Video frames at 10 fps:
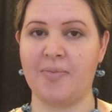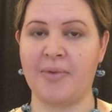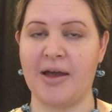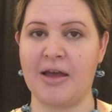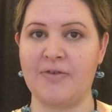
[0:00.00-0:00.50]

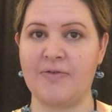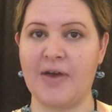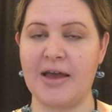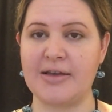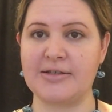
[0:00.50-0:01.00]
my
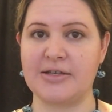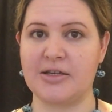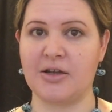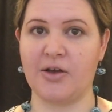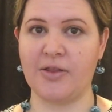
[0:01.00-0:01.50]
face
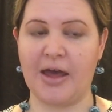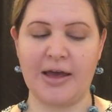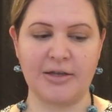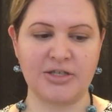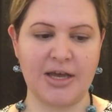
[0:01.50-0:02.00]
and all
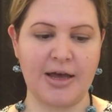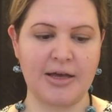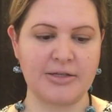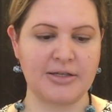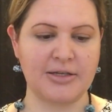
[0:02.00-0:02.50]
that
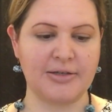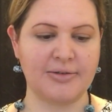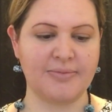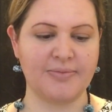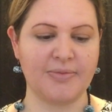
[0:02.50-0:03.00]
jazz and